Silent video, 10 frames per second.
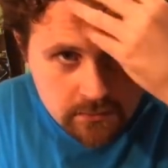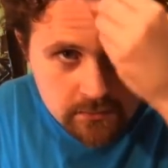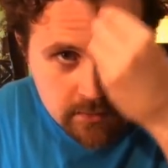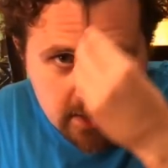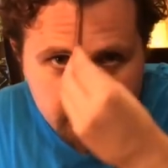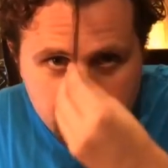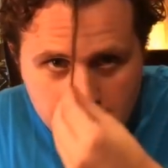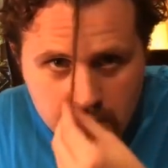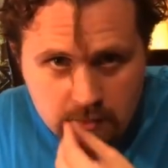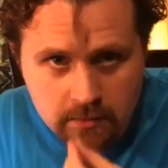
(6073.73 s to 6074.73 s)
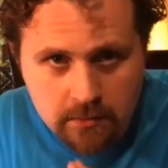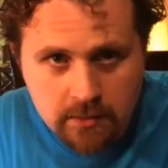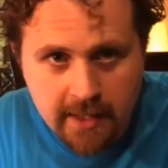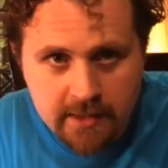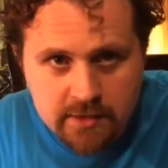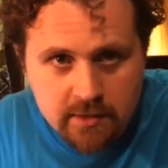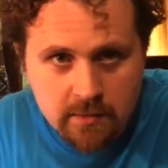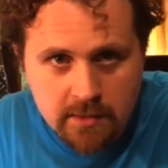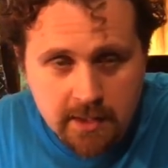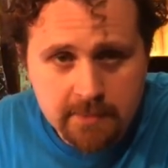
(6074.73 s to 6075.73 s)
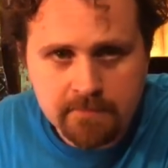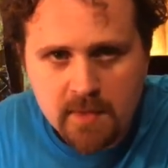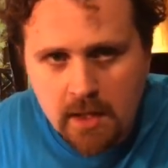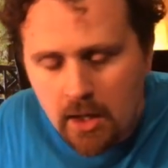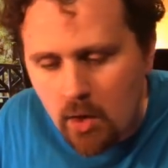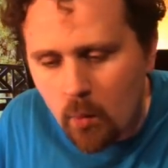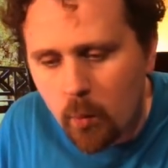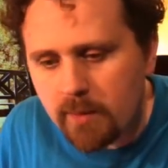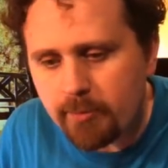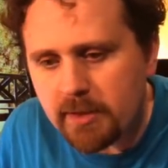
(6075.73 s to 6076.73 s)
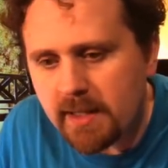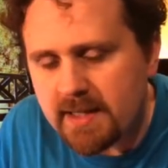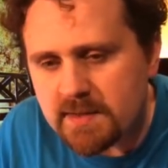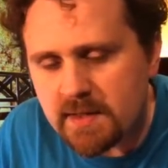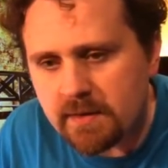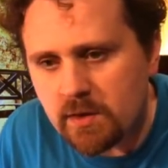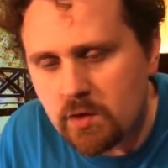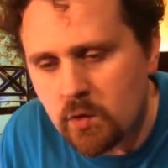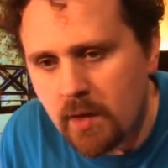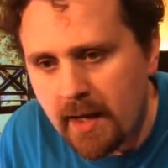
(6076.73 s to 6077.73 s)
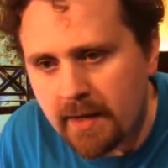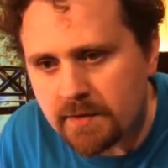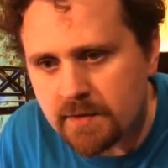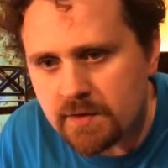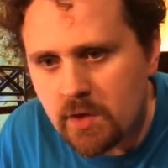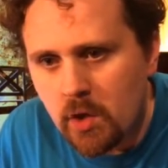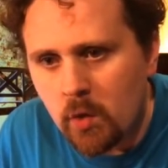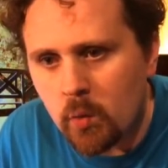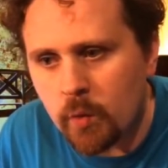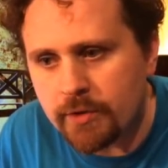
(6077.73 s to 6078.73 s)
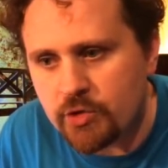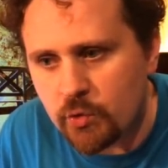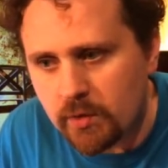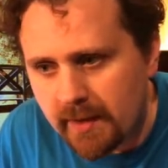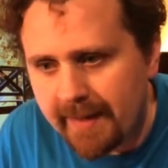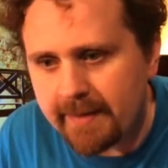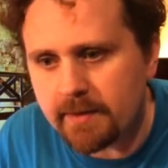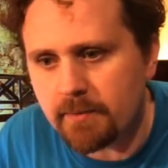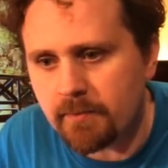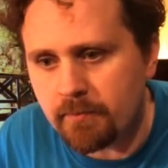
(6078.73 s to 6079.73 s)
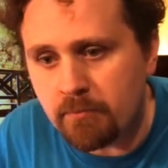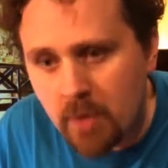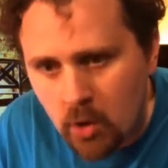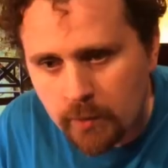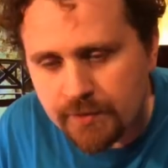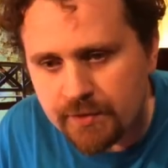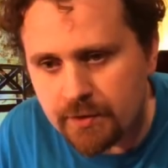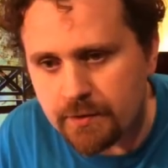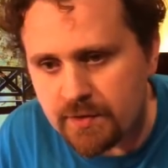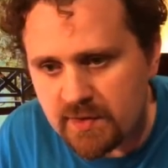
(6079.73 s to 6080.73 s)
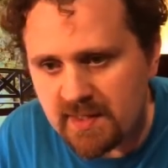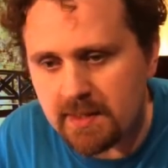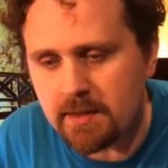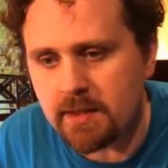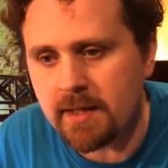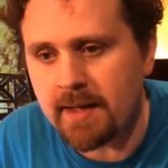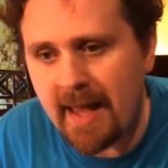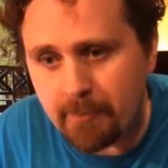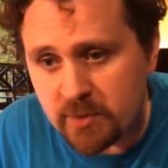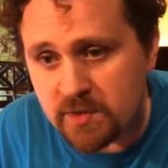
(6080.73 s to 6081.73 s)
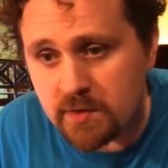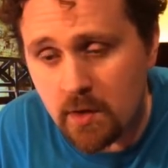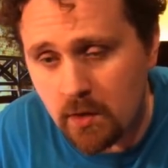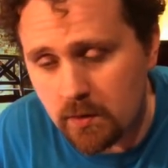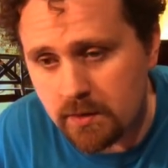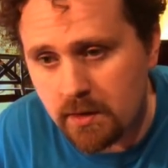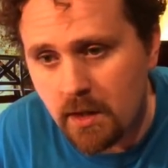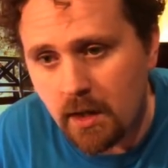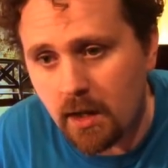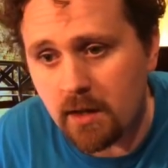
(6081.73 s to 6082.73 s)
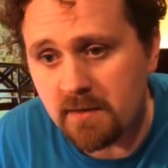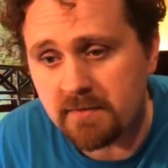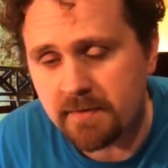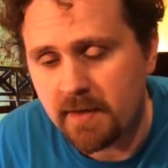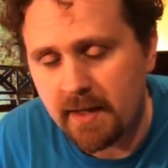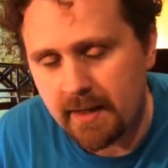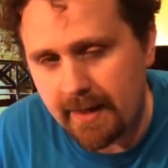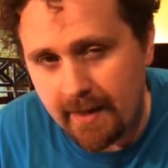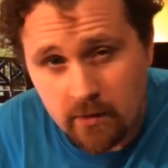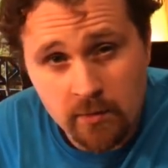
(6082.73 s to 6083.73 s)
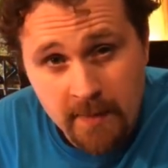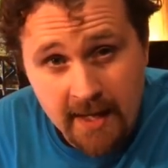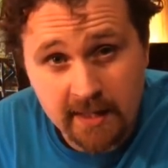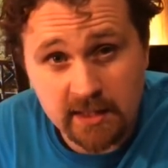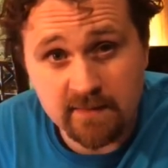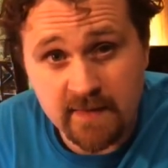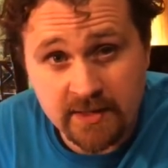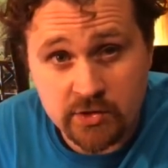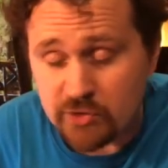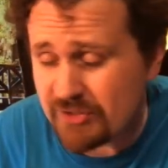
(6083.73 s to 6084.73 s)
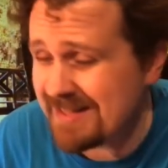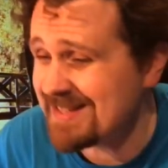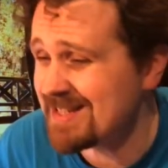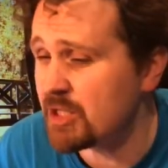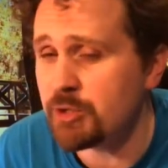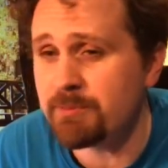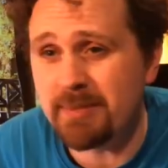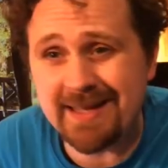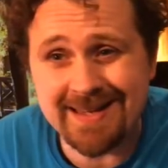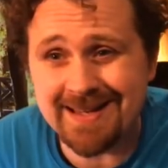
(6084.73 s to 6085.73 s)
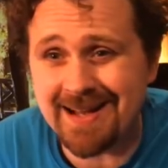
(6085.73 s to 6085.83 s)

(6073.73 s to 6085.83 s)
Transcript: got my little curl action going on what place in the US would you like most to see an episode of Aromatic Adventures? This could be